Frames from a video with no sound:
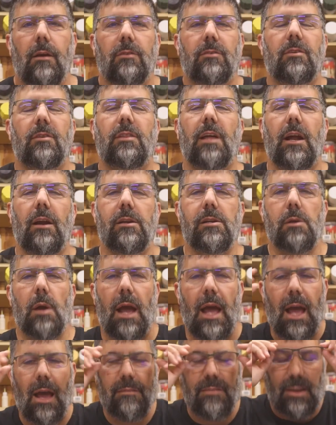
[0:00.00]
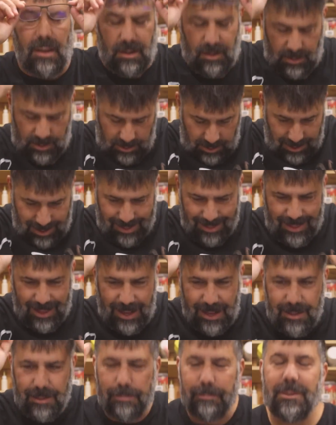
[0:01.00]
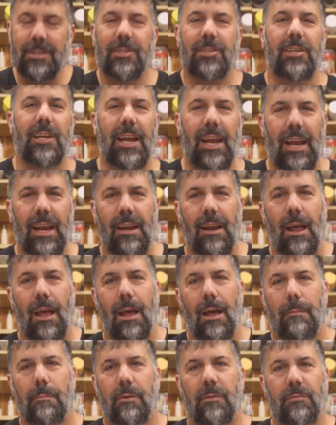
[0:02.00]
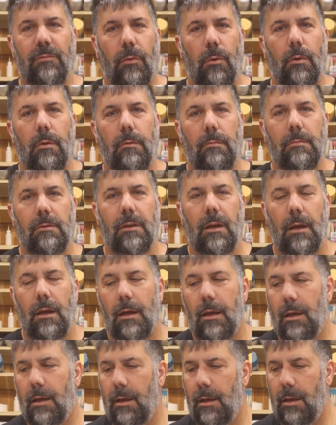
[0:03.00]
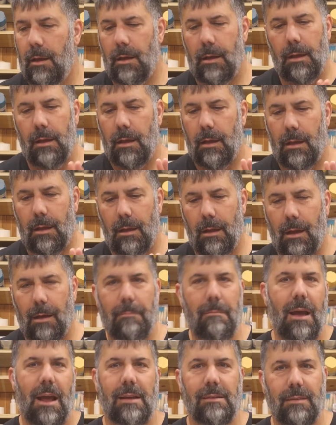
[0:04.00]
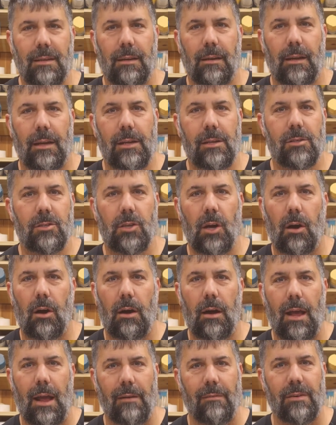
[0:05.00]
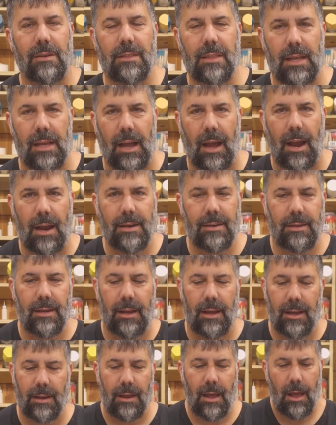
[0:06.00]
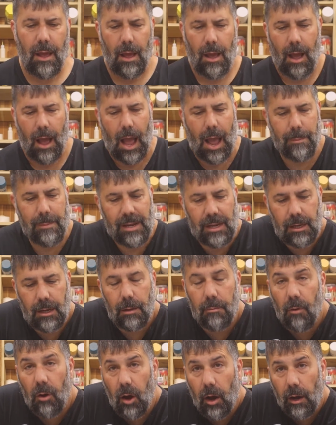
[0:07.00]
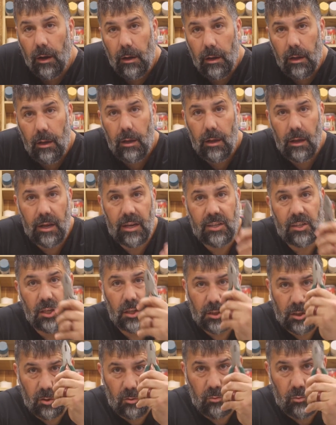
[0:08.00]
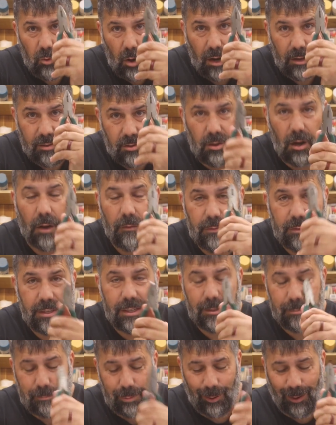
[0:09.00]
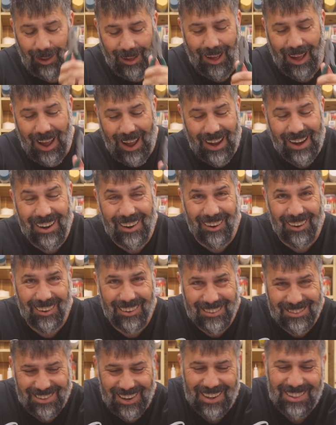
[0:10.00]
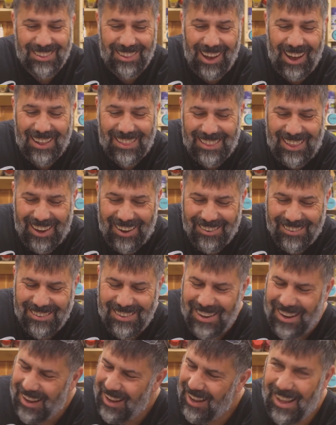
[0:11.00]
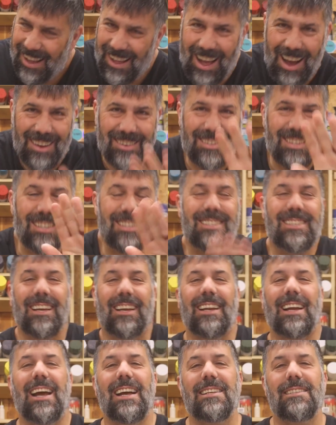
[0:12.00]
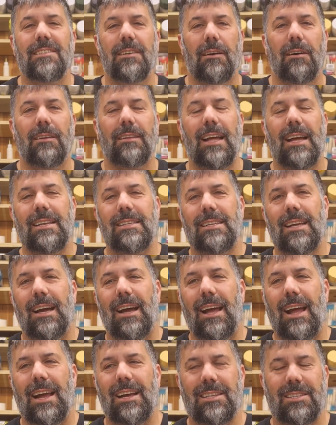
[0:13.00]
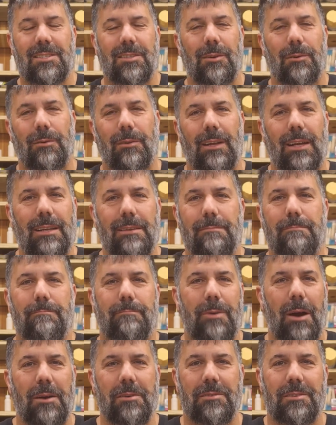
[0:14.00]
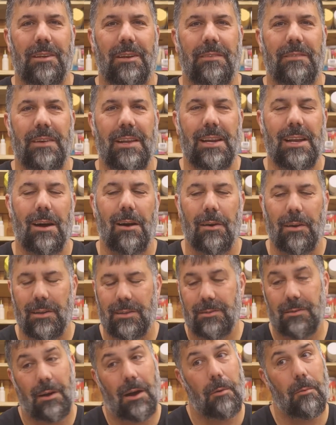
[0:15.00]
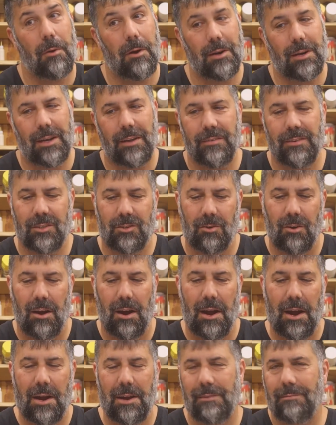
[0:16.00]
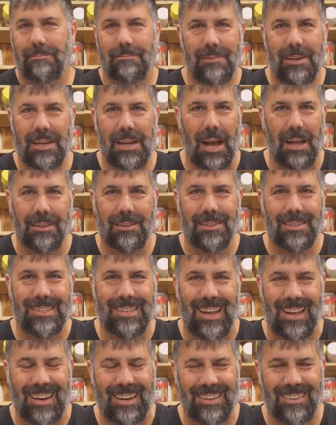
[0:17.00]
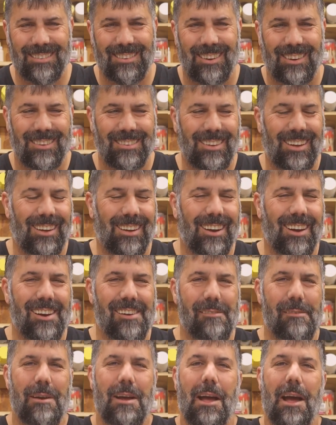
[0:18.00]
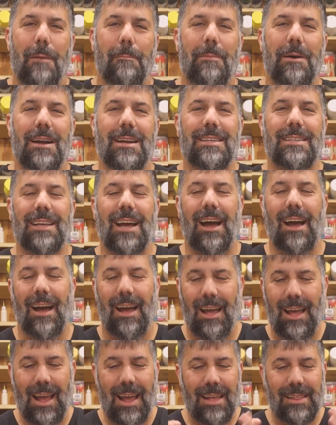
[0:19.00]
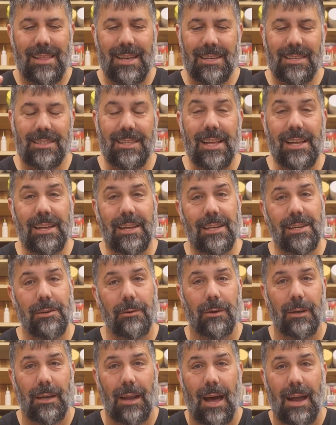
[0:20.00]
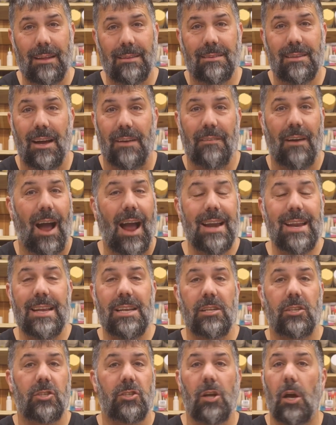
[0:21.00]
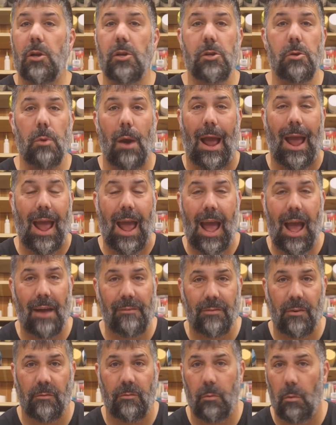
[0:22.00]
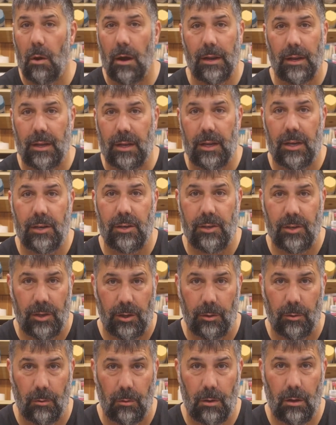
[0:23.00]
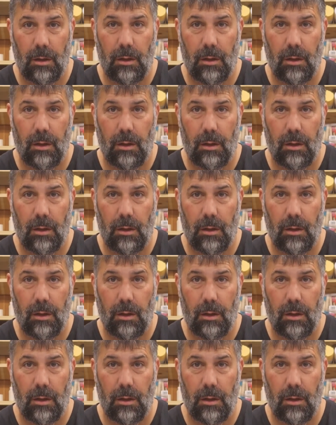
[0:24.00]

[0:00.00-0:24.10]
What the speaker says: So there you have it. This machine performed amazingly. You saw everything I did. I mean, come on. It took the rust off these pliers. I thought that was just silly. I saw that xTool had posted a video on it, so I wanted to give it a try and got the settings all done up. But this thing can do a lot of stuff. I didn't show you half of what it can do.